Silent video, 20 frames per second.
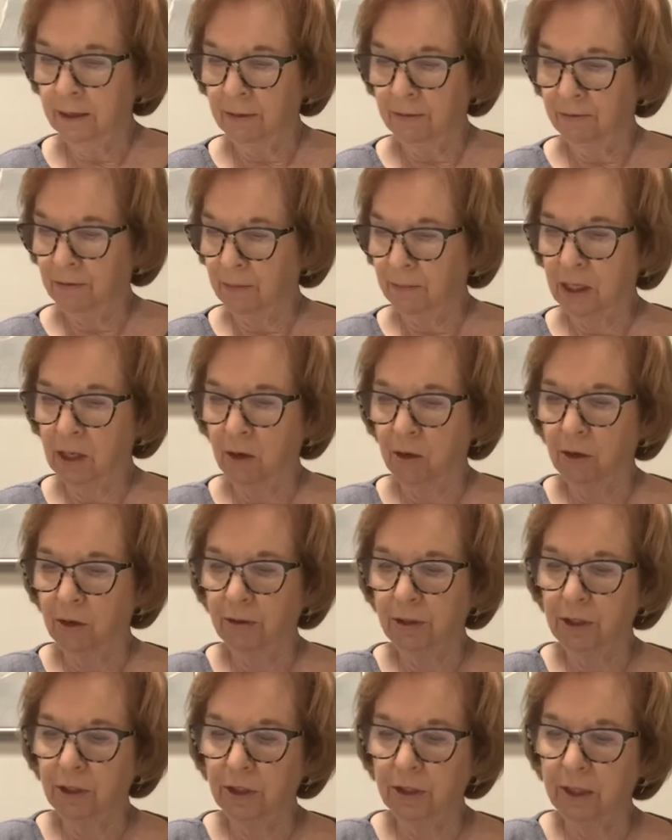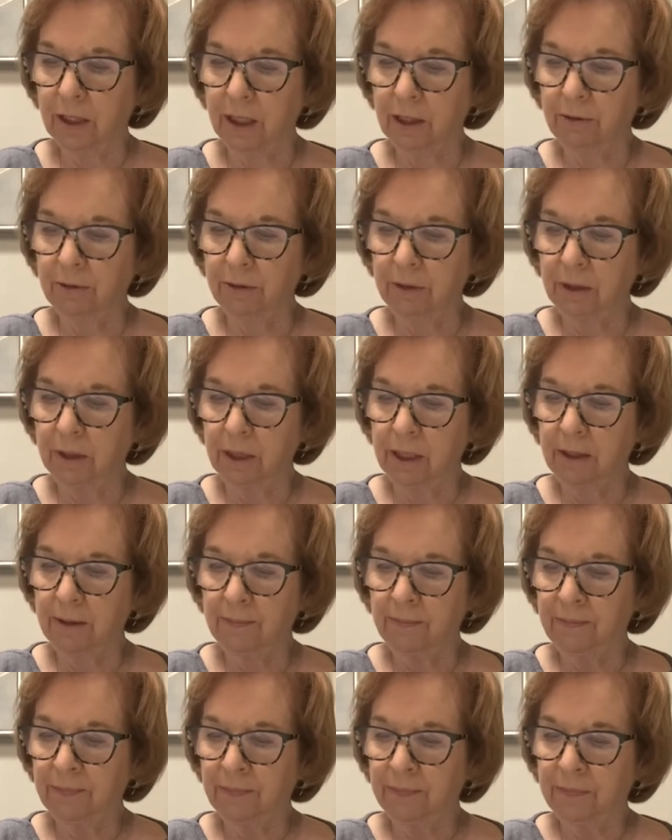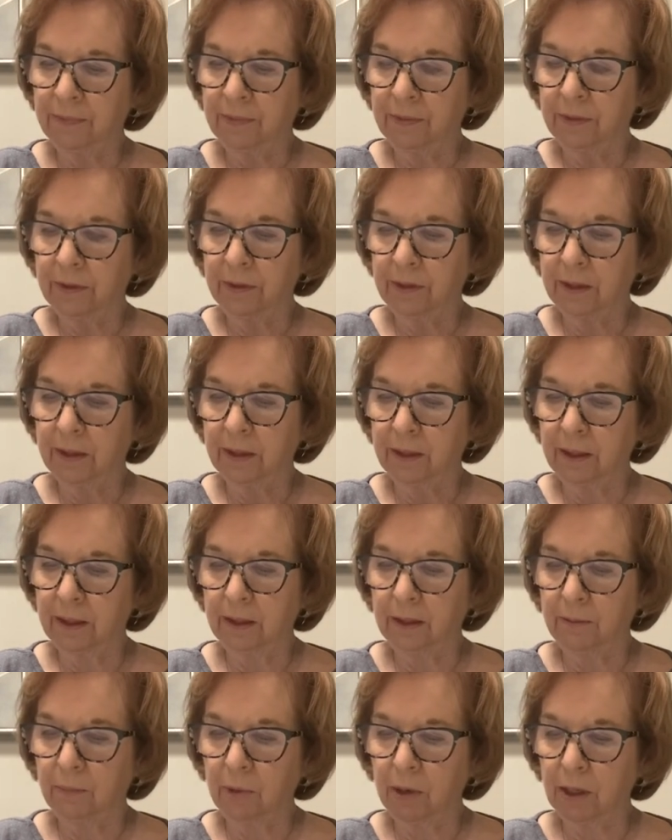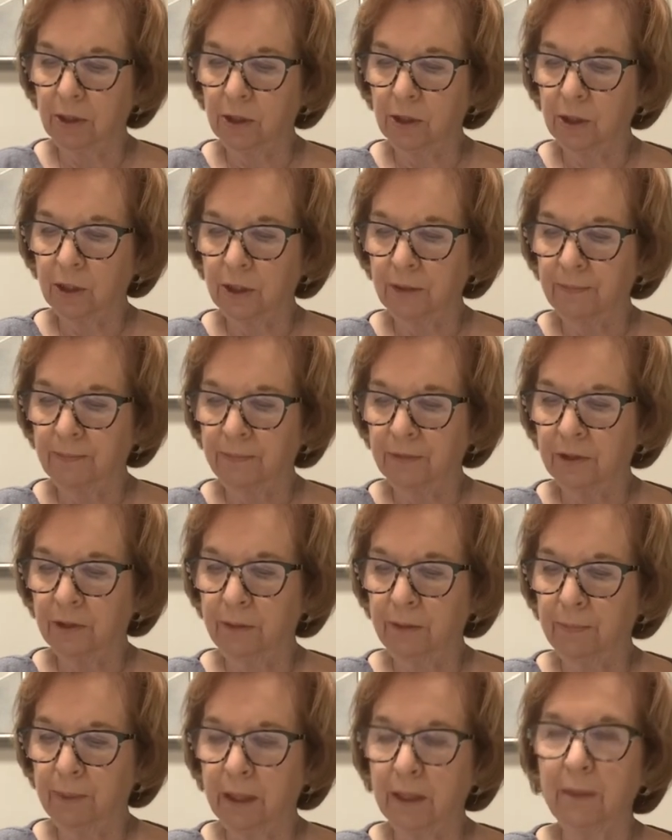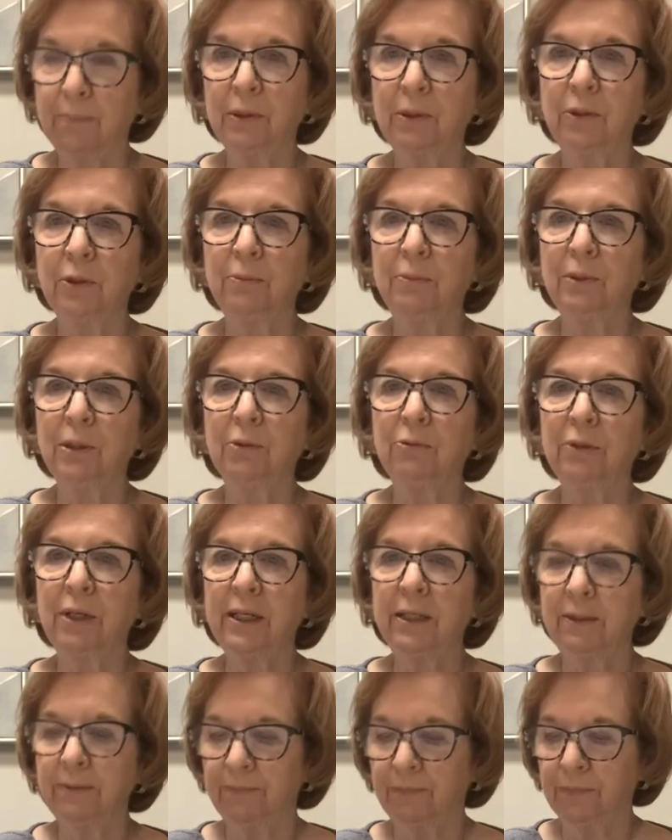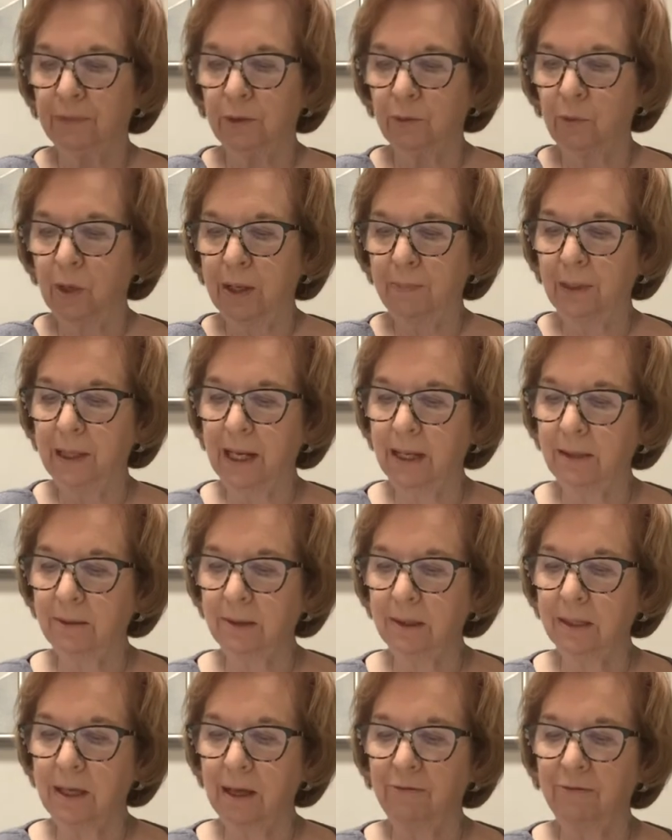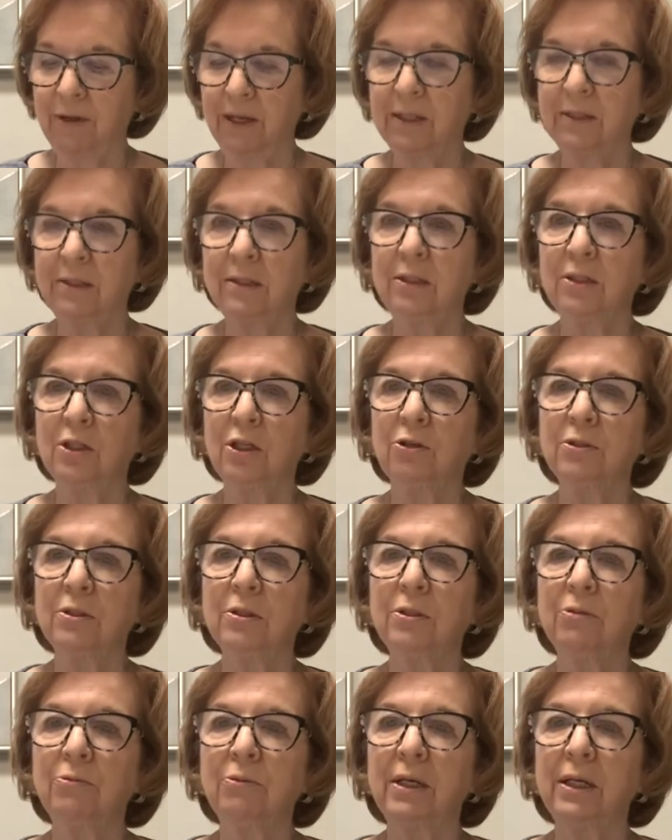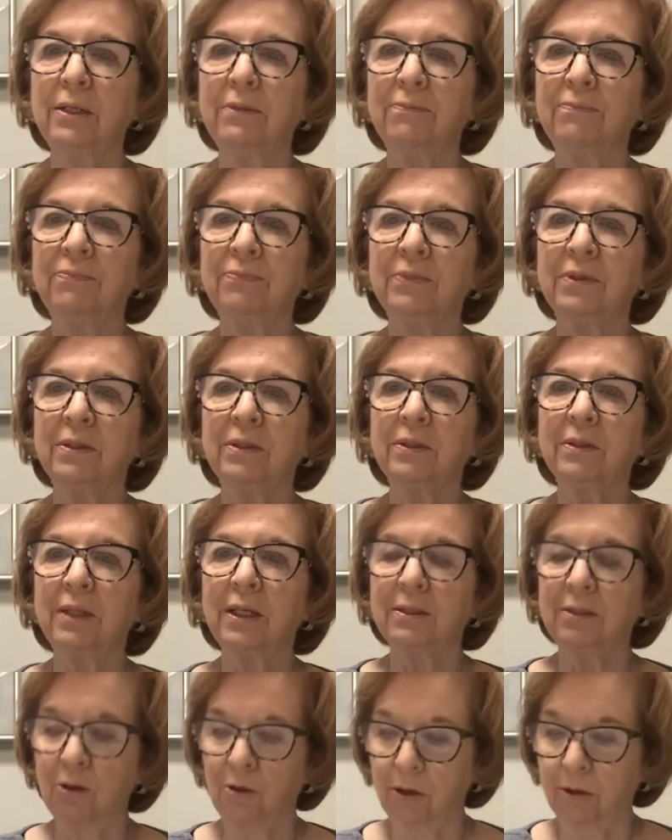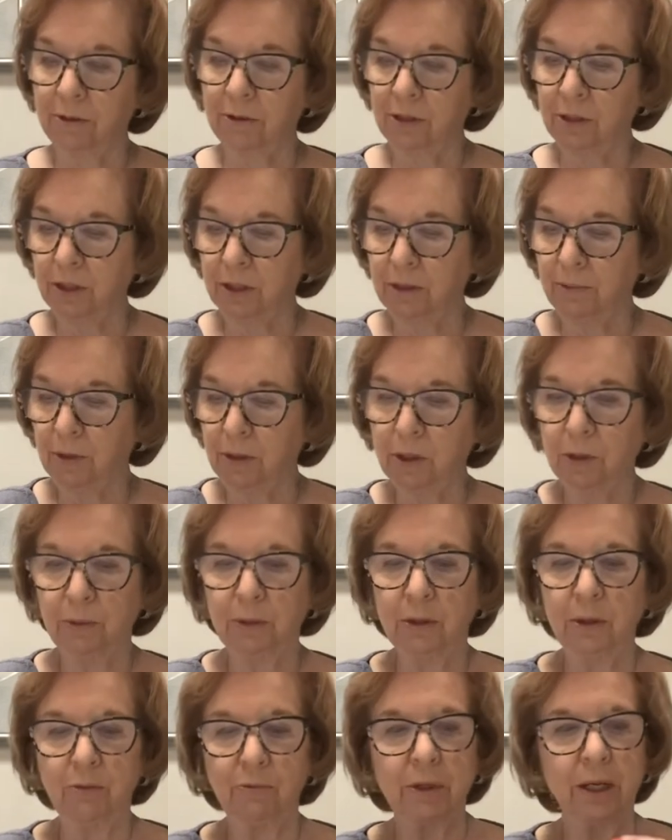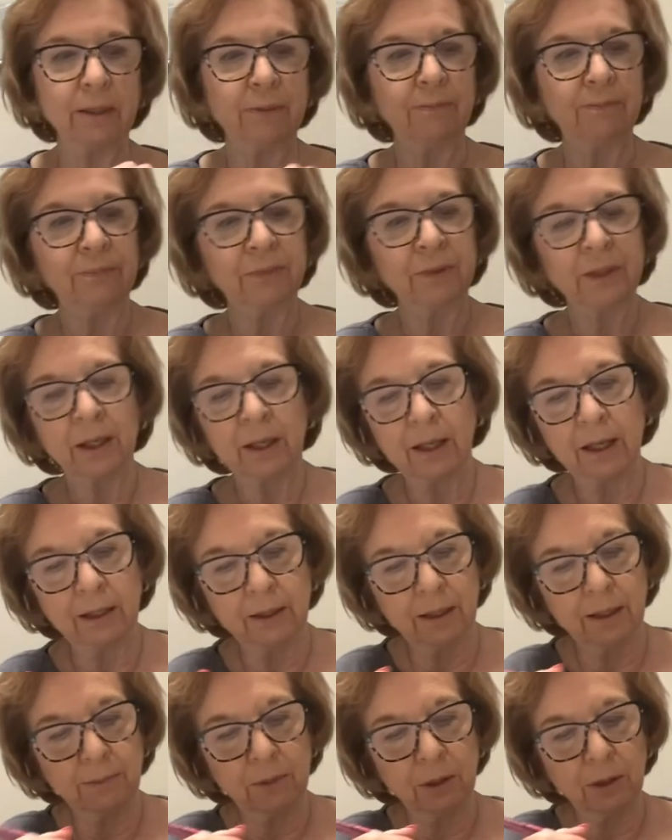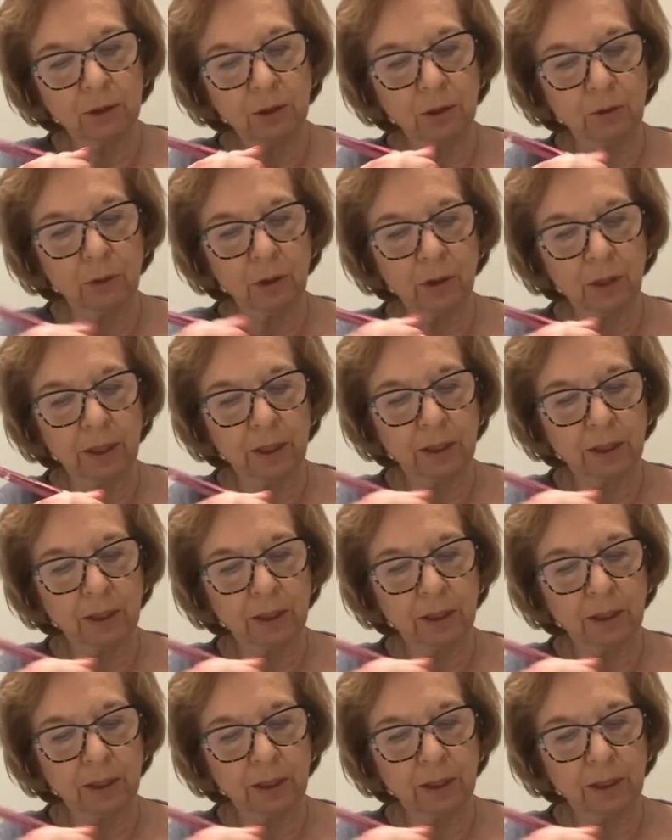from the oranges that are in the, in the brush. i pick up a little bit of red, wipe it out. See how fast it turns to red? That's orange in the brush with the red. And then I'm going to do it on